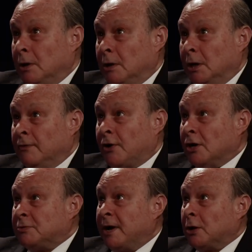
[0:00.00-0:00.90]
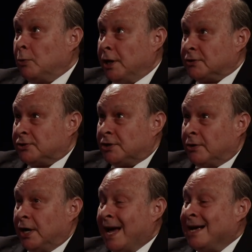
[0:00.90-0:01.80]
if cosmetic were
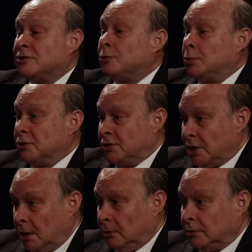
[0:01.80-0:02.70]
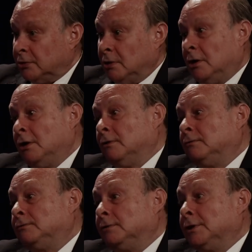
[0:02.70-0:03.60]
necessary as a result of
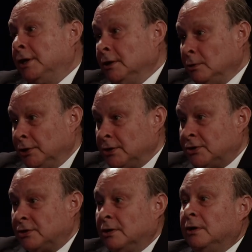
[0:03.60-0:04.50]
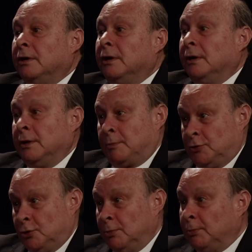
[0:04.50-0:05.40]
an illness, it
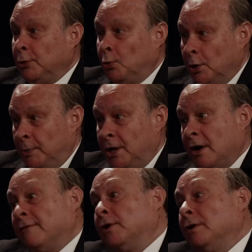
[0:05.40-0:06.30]
presumably would be covered,